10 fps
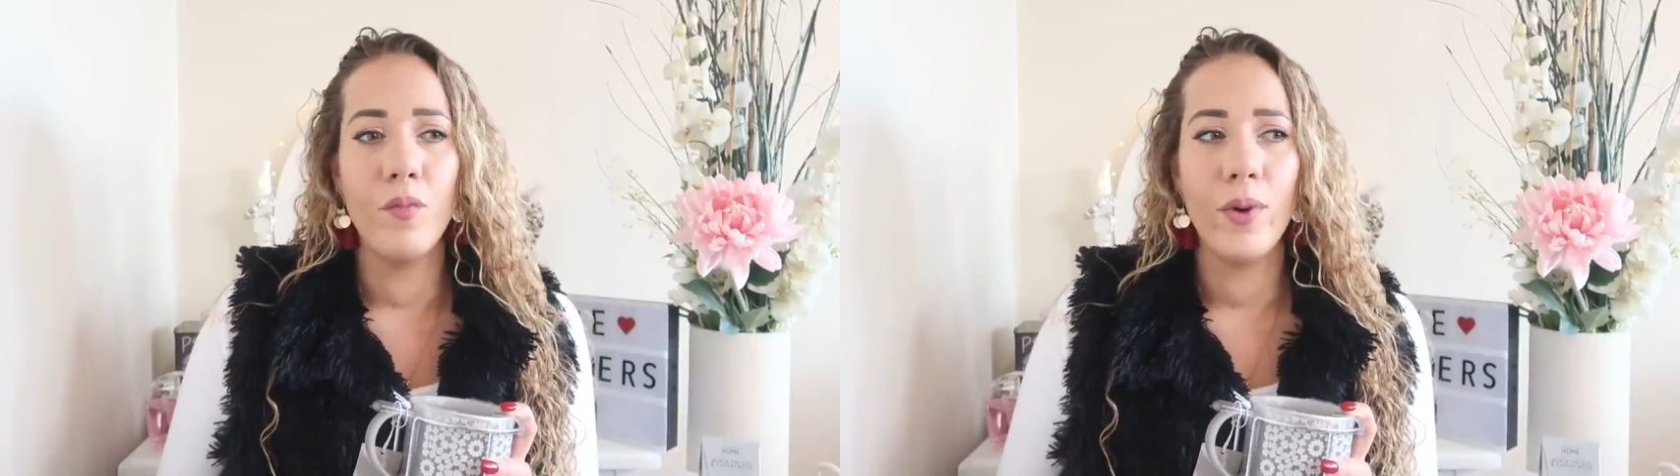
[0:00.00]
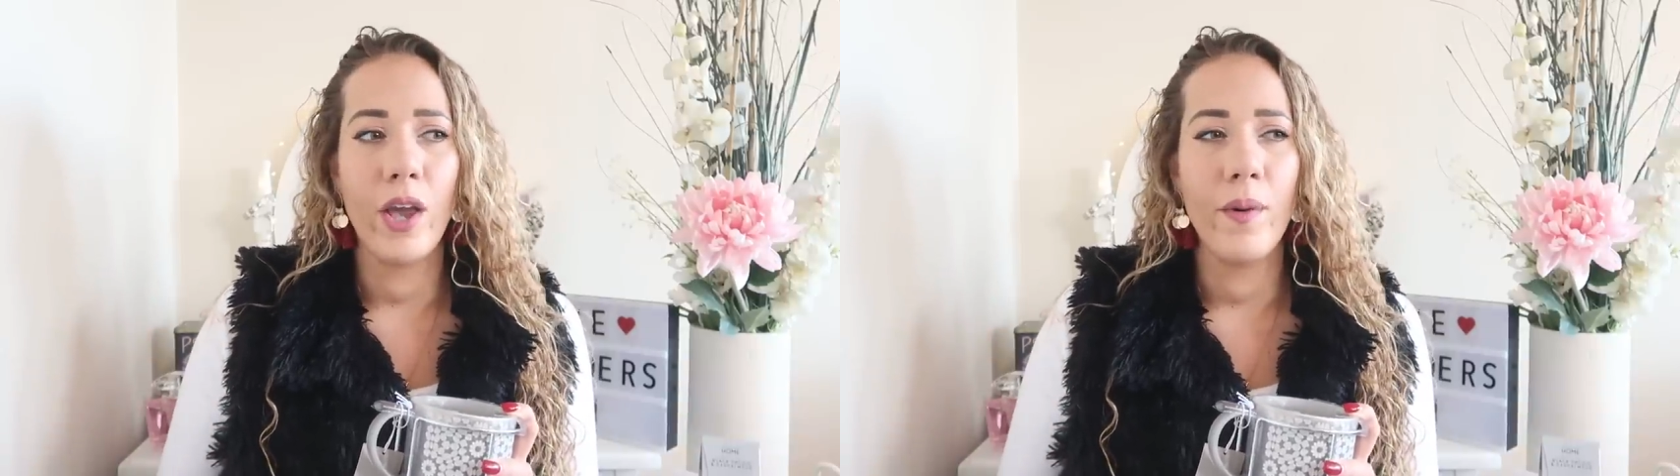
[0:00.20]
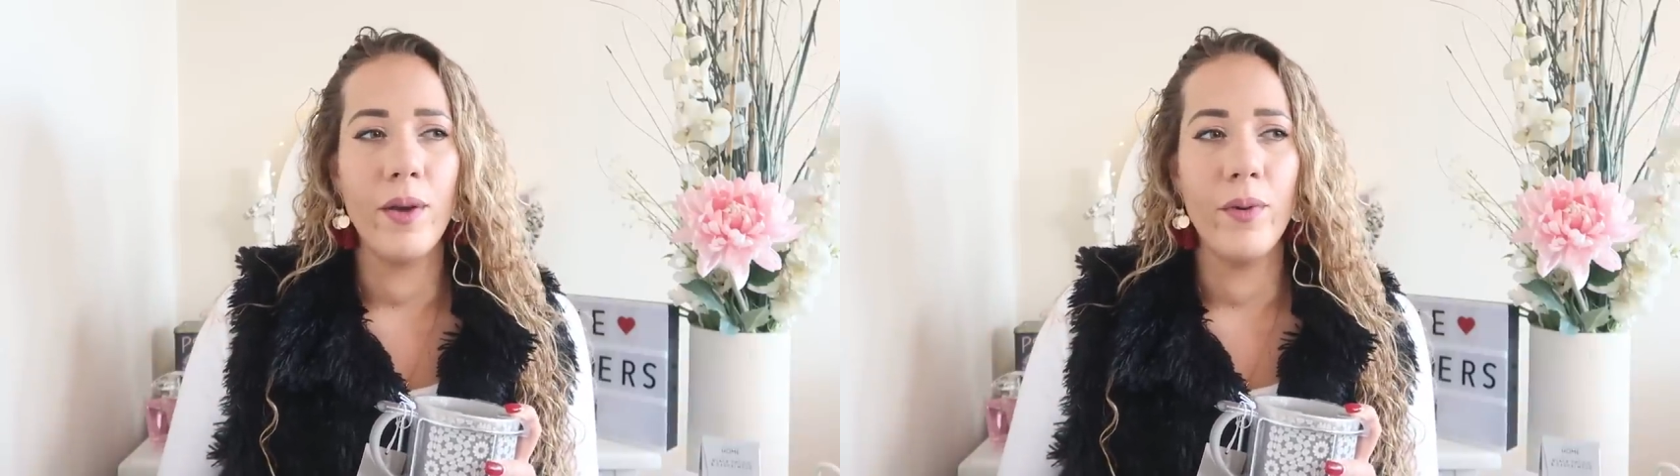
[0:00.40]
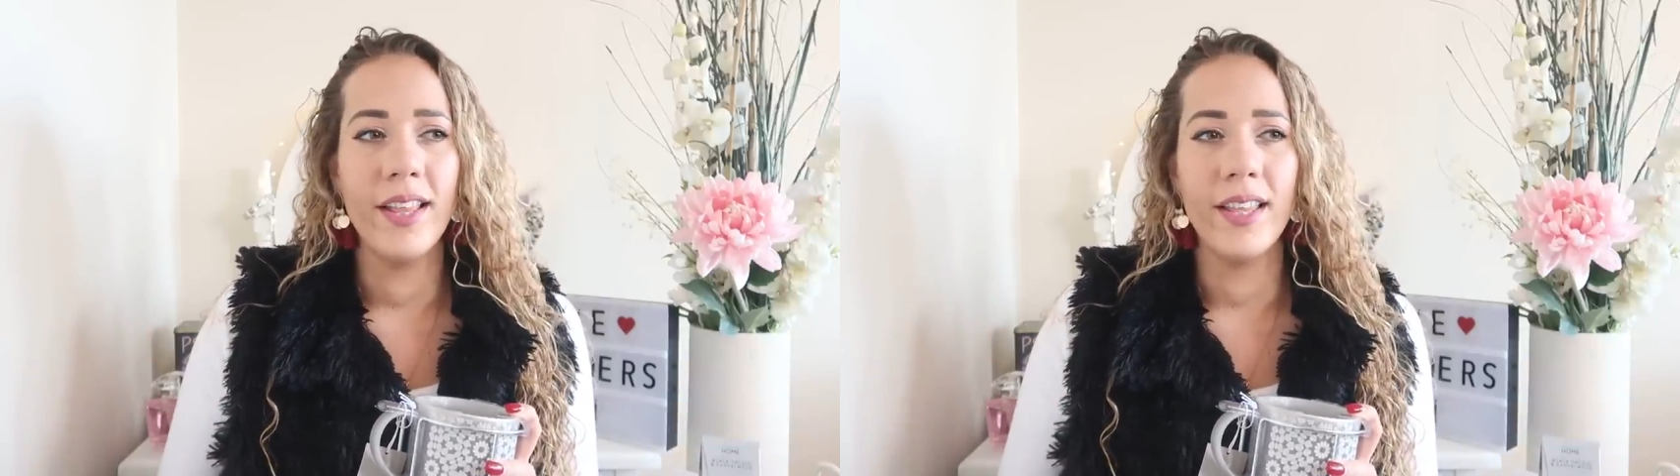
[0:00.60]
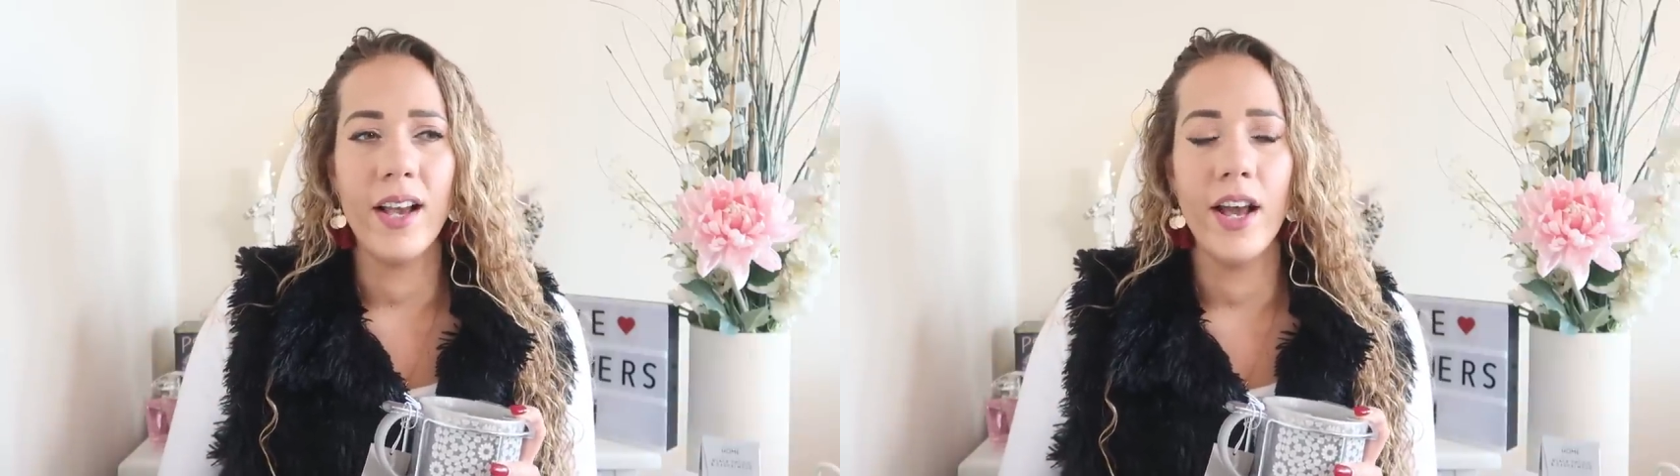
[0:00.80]
We're going
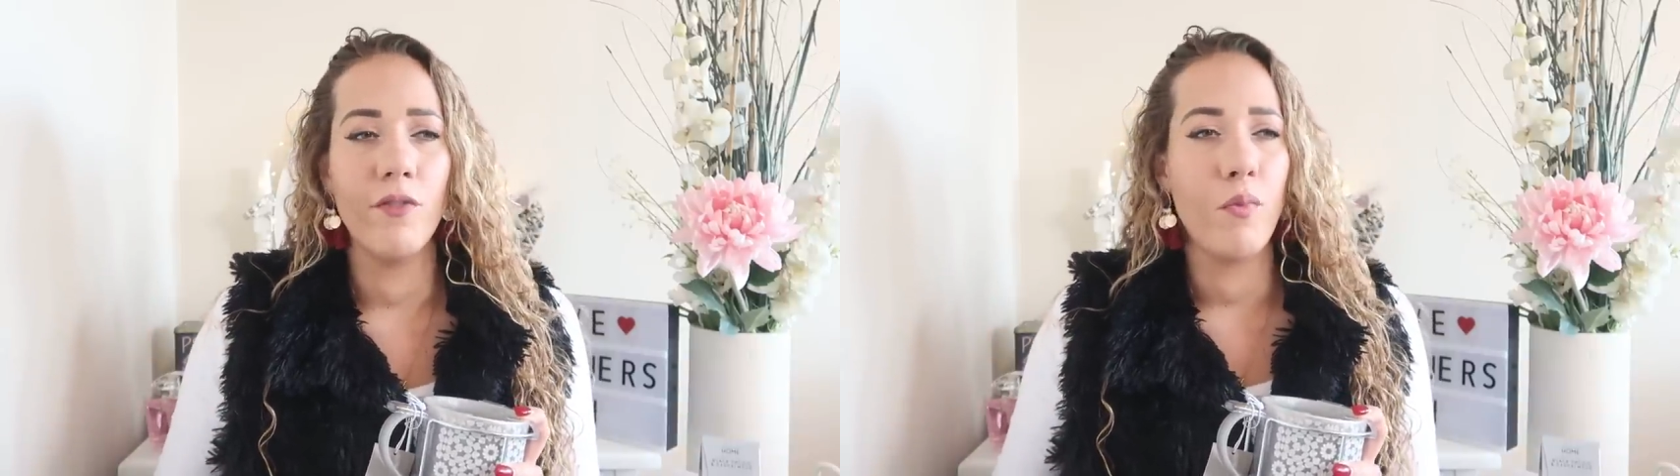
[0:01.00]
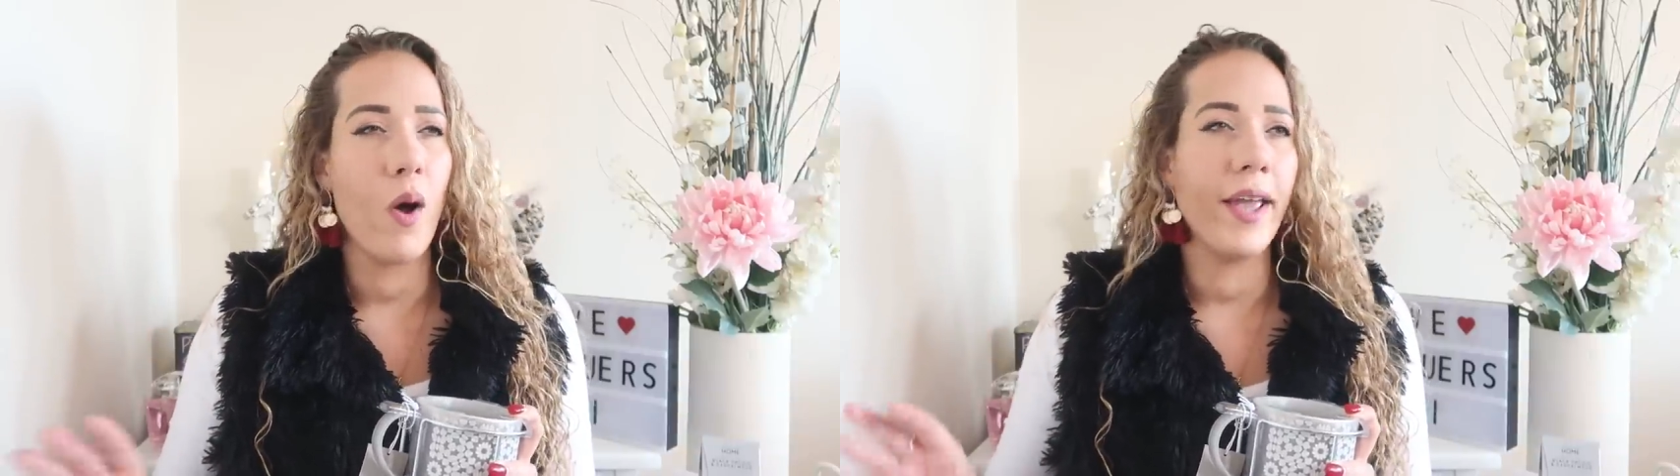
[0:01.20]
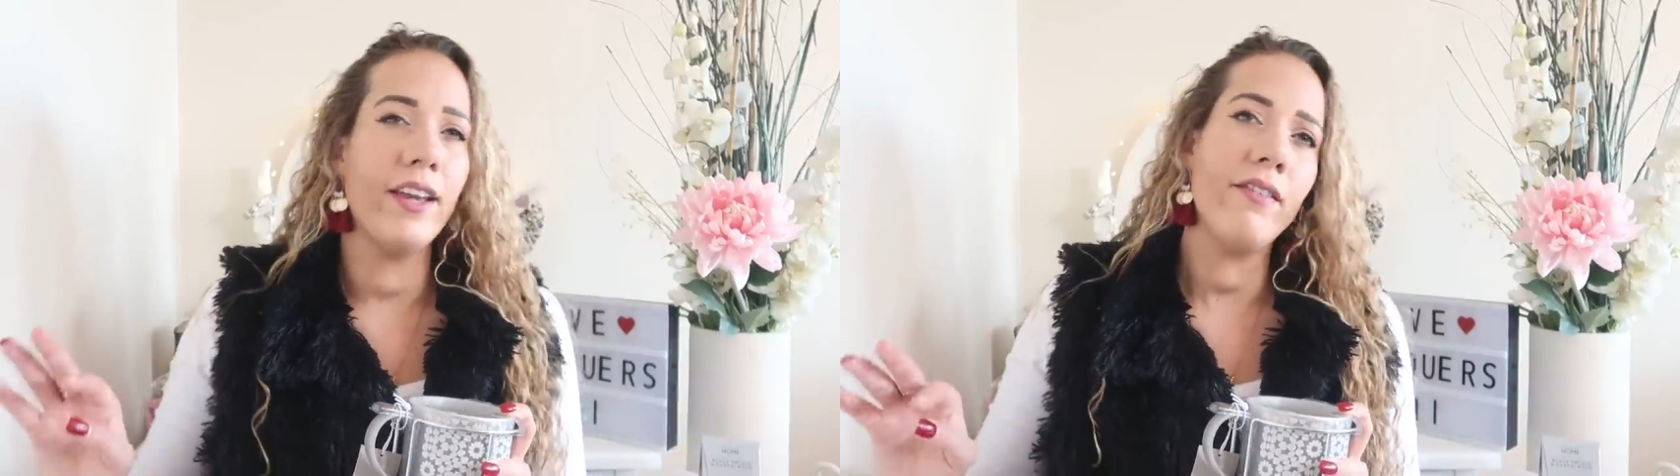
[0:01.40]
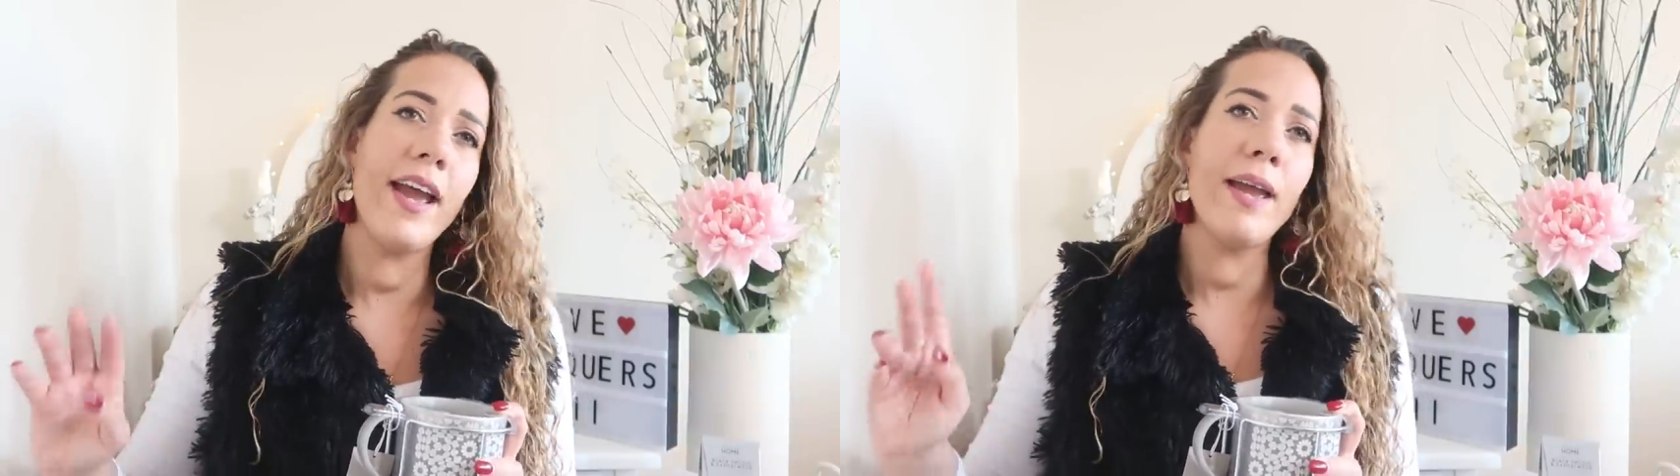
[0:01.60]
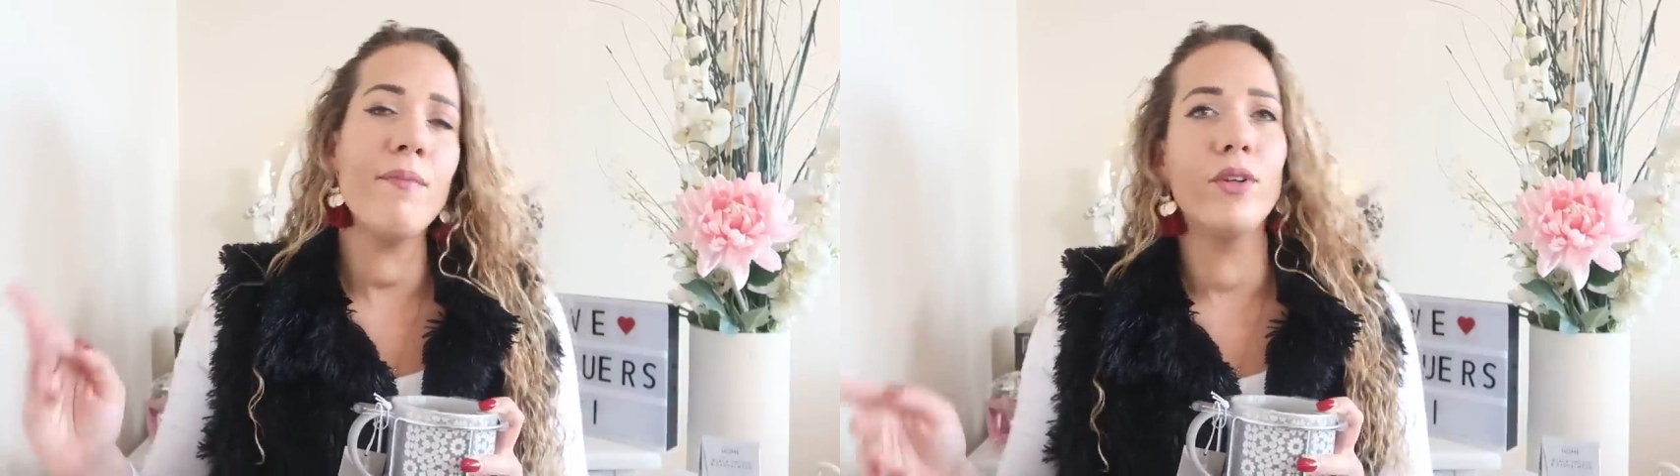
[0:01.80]
with a kind of white,
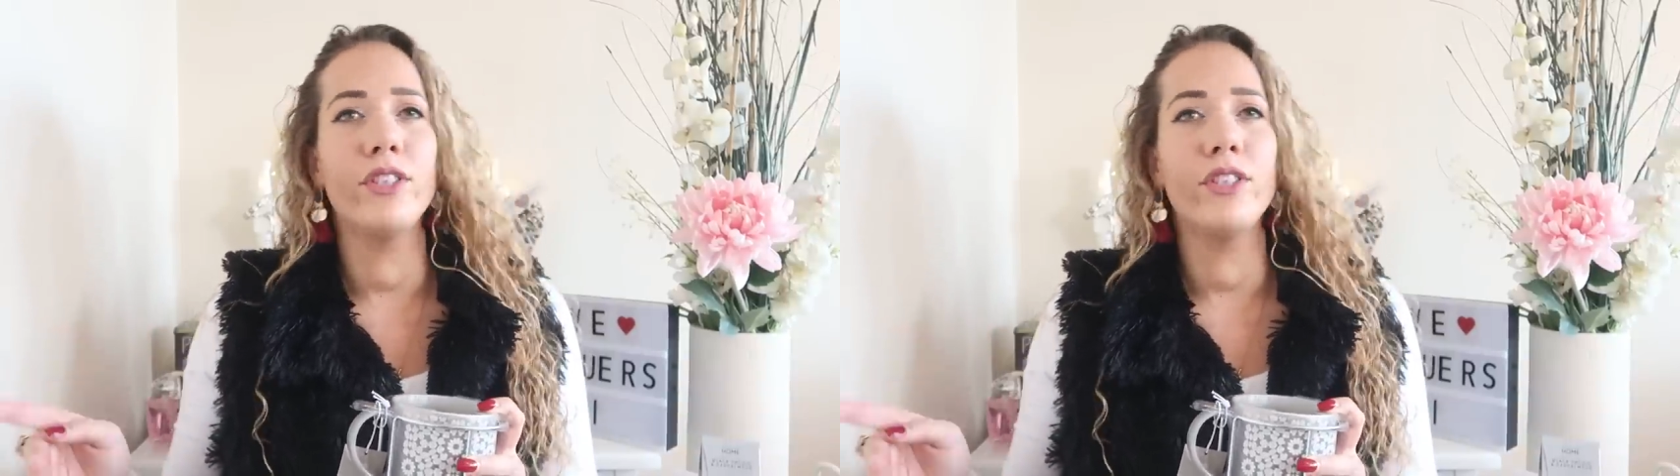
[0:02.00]
grey,